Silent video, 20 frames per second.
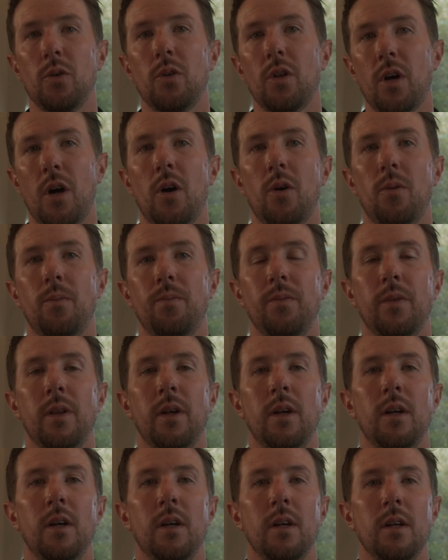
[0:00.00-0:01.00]
the home.
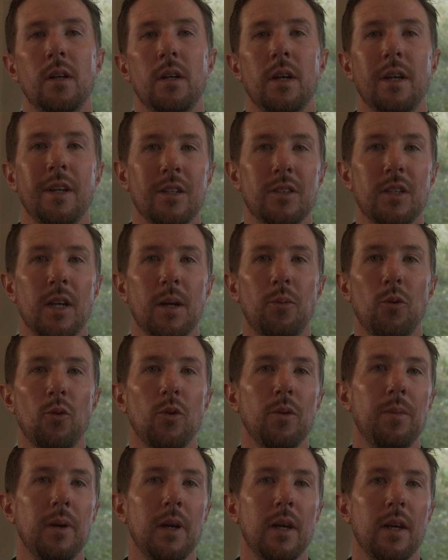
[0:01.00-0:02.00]
An example would
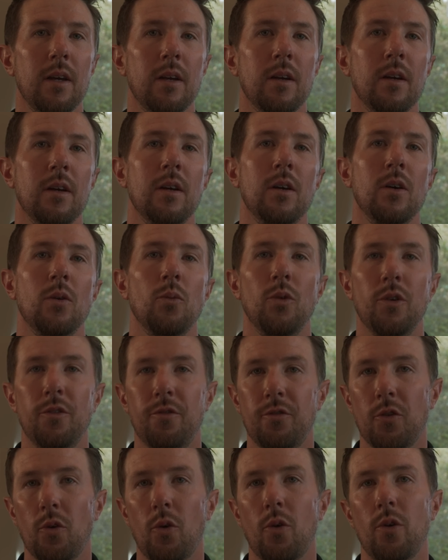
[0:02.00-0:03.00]
be wood
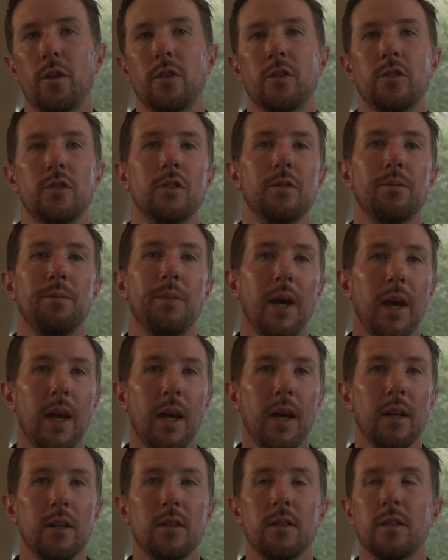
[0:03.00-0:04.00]
floors,
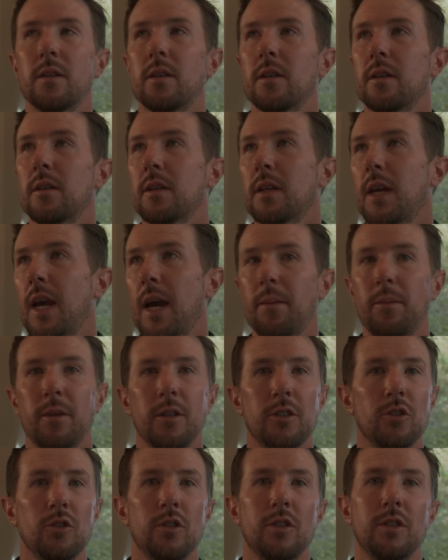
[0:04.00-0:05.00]
paint,
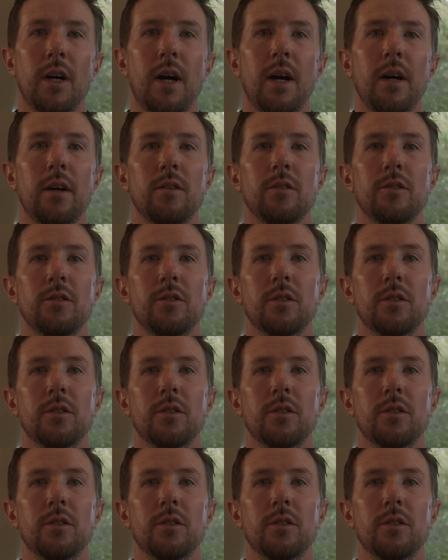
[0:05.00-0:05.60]
cabinetry styles,